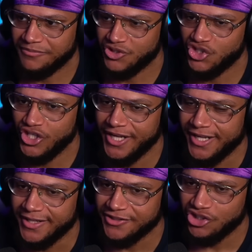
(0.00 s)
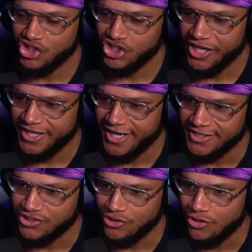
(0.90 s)
Che
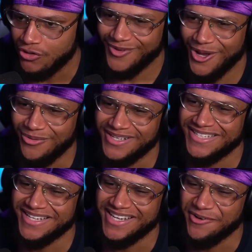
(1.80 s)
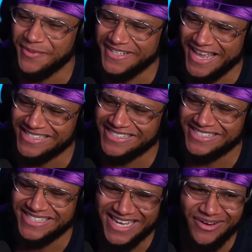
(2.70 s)
Daicho. Oh, that's that nigga with that
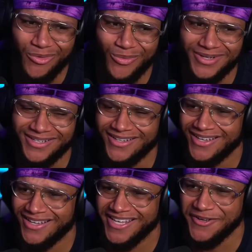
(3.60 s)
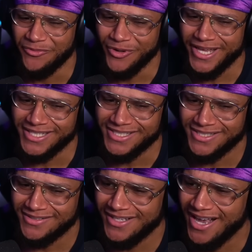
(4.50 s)
shit on. He rich.
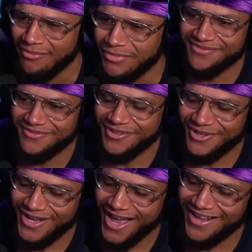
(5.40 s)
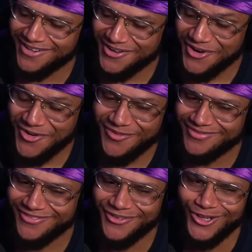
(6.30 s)
He got money.
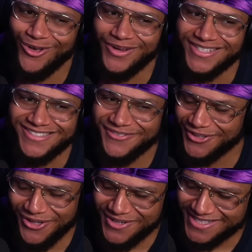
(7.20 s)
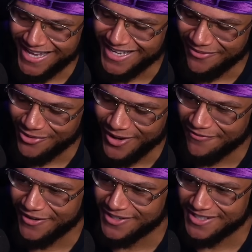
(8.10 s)
For the longest, I never knew how to
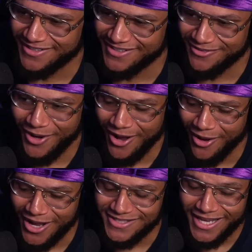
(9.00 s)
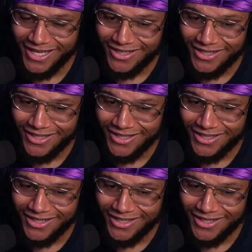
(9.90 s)
fuck her. How you say it?